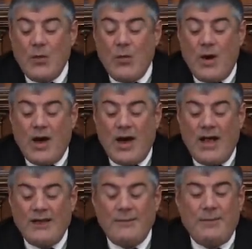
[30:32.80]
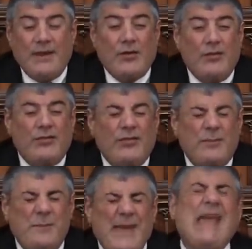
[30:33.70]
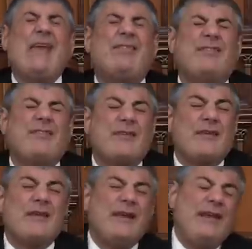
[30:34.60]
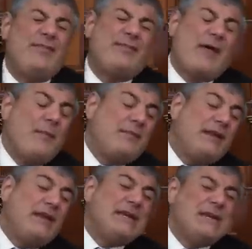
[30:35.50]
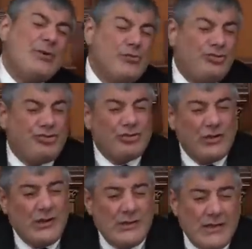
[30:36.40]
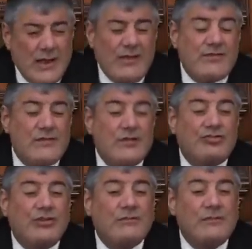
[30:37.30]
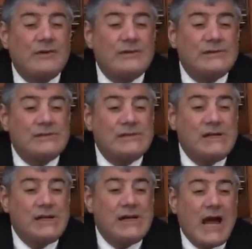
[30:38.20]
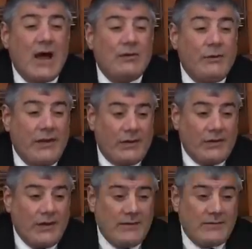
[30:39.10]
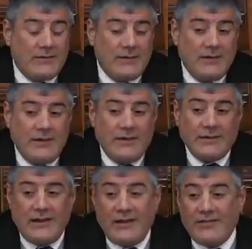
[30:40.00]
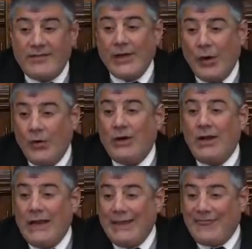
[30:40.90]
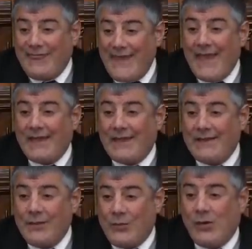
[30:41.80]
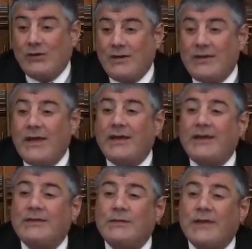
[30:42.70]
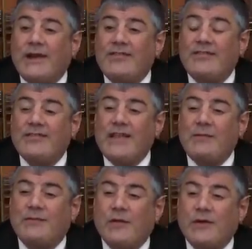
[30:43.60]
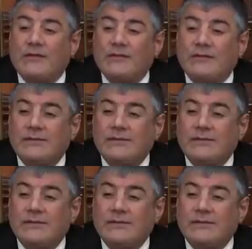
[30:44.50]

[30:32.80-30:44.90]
Why? Because peace is something huge in the eyes of Hashem. How do we learn it? That's the only thing in the world that he agreed to erase his name for it.